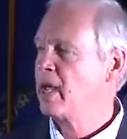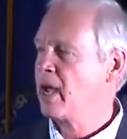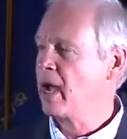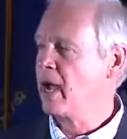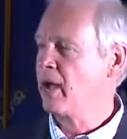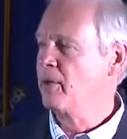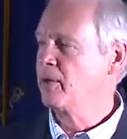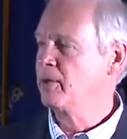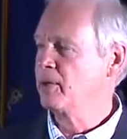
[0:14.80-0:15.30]

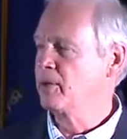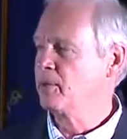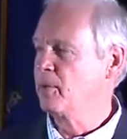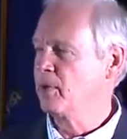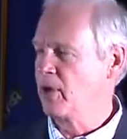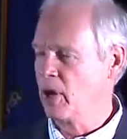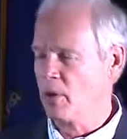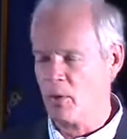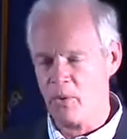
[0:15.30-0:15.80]
uh,
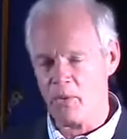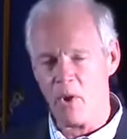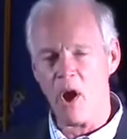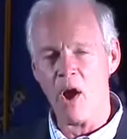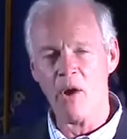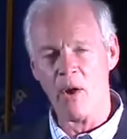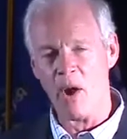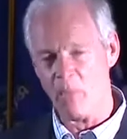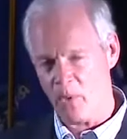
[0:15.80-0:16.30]
you
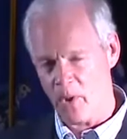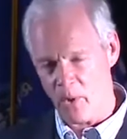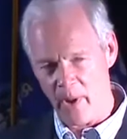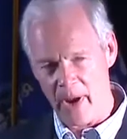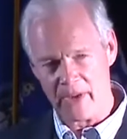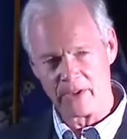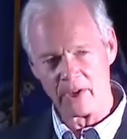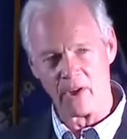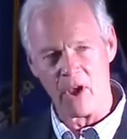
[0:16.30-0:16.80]
know, we'll
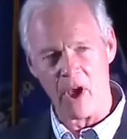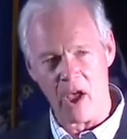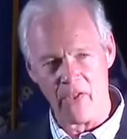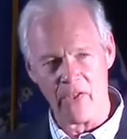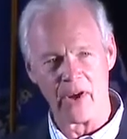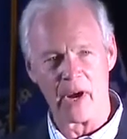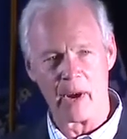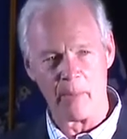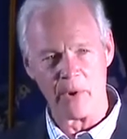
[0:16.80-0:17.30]
wait till all
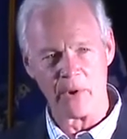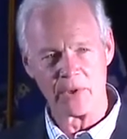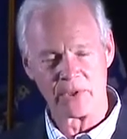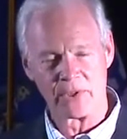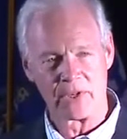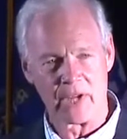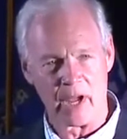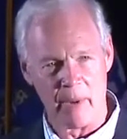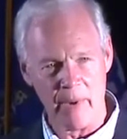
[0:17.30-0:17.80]
the
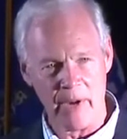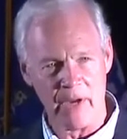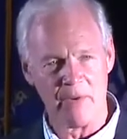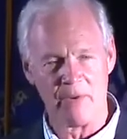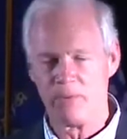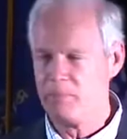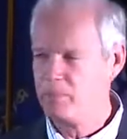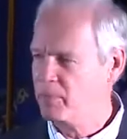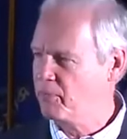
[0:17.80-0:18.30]
numbers come
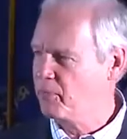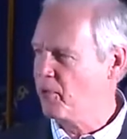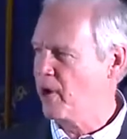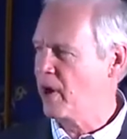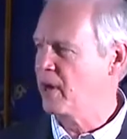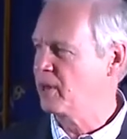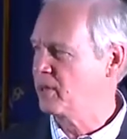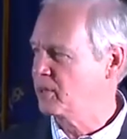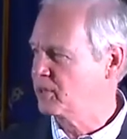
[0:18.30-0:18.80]
in before
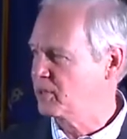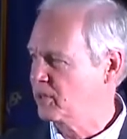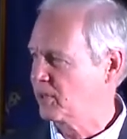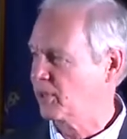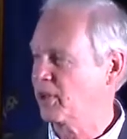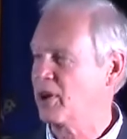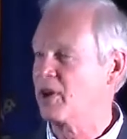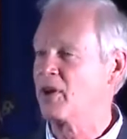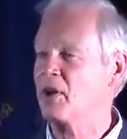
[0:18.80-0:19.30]
I
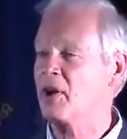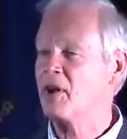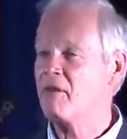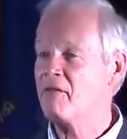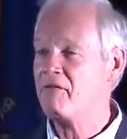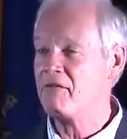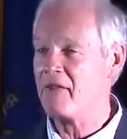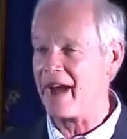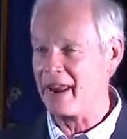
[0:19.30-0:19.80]
declare
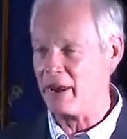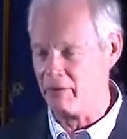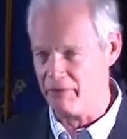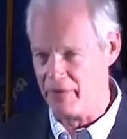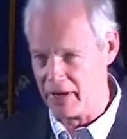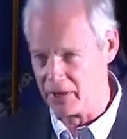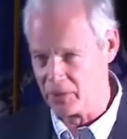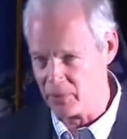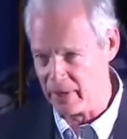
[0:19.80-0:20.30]
final
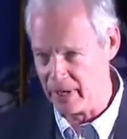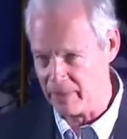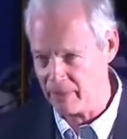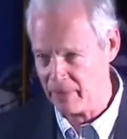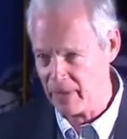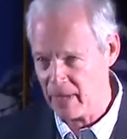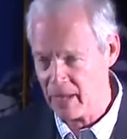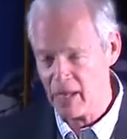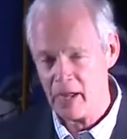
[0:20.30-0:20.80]
victory.
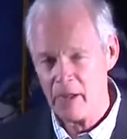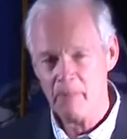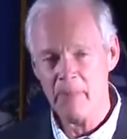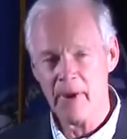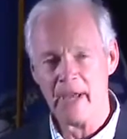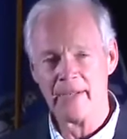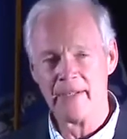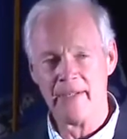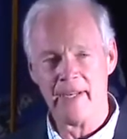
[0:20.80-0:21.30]

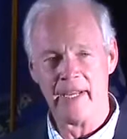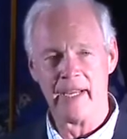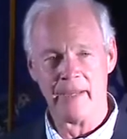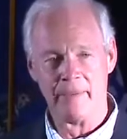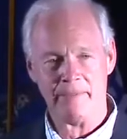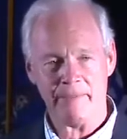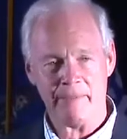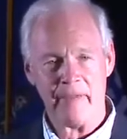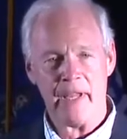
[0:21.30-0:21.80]
But
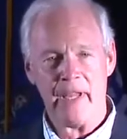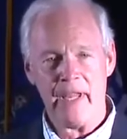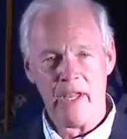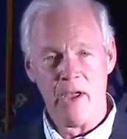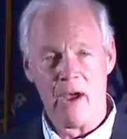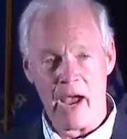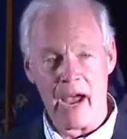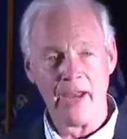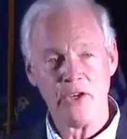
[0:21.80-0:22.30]
uh,
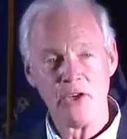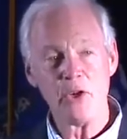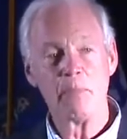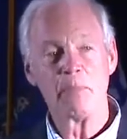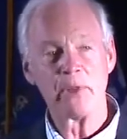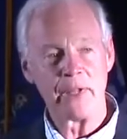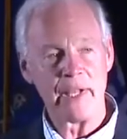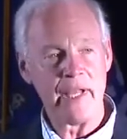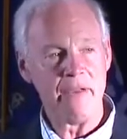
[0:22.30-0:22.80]
you know, I do
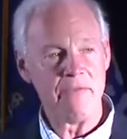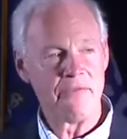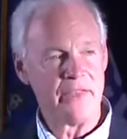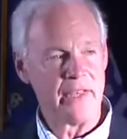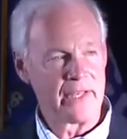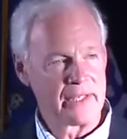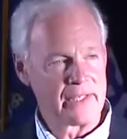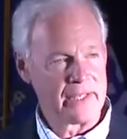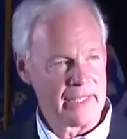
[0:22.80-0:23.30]
believe
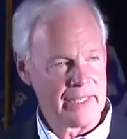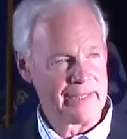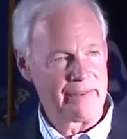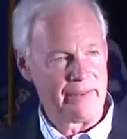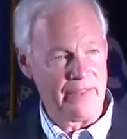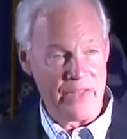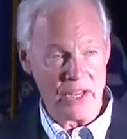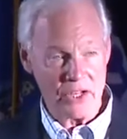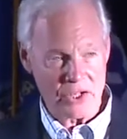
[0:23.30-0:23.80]
that uh,
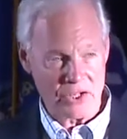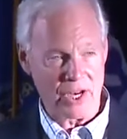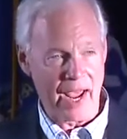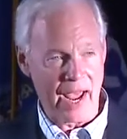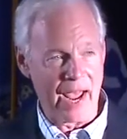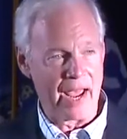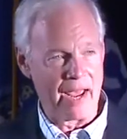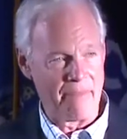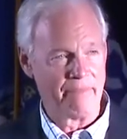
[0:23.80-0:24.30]
this
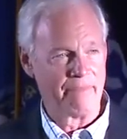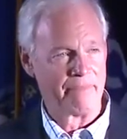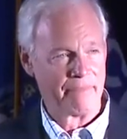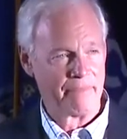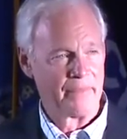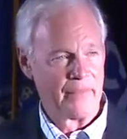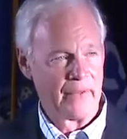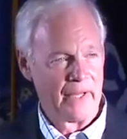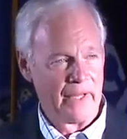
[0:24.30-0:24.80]
time
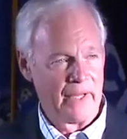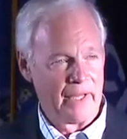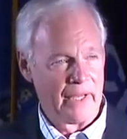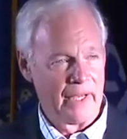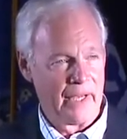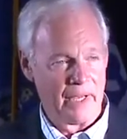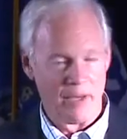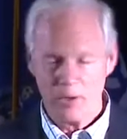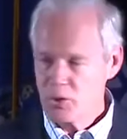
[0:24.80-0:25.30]

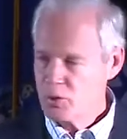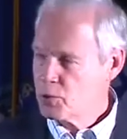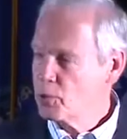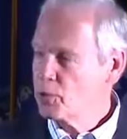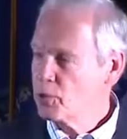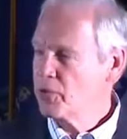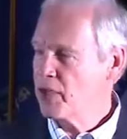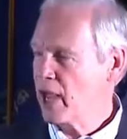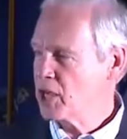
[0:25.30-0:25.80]
uh,
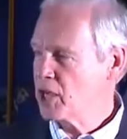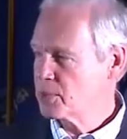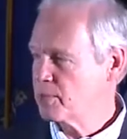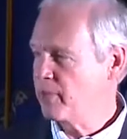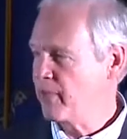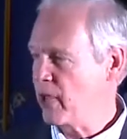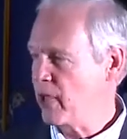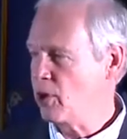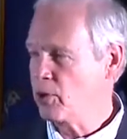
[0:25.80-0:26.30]
truth has
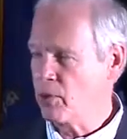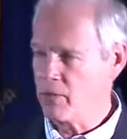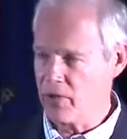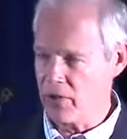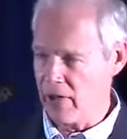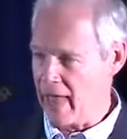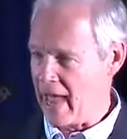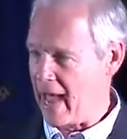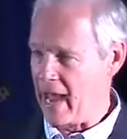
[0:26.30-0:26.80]
prevailed over
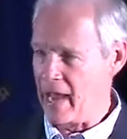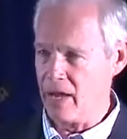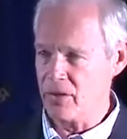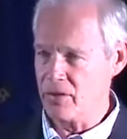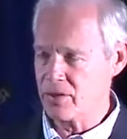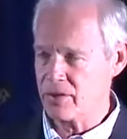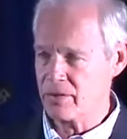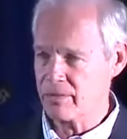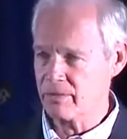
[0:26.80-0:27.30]
the
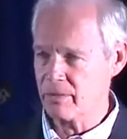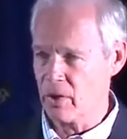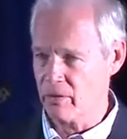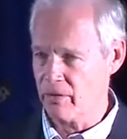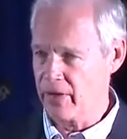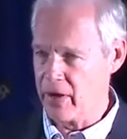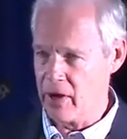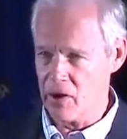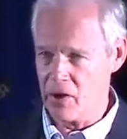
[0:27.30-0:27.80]
lies,
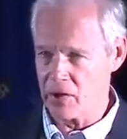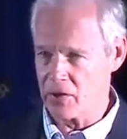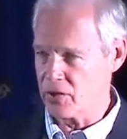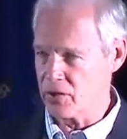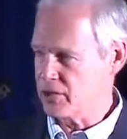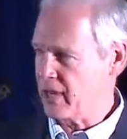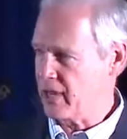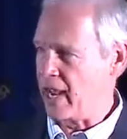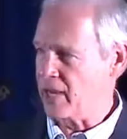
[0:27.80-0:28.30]
over the character
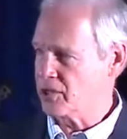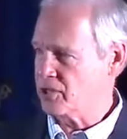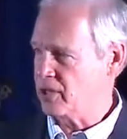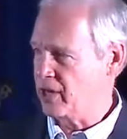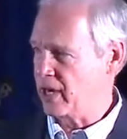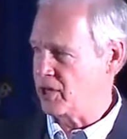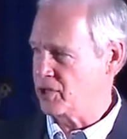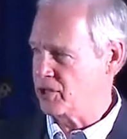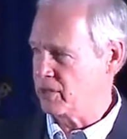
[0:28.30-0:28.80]

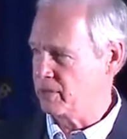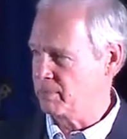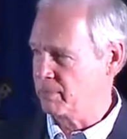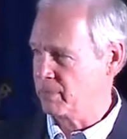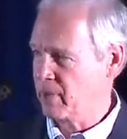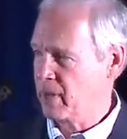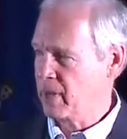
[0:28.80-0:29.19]
assassination.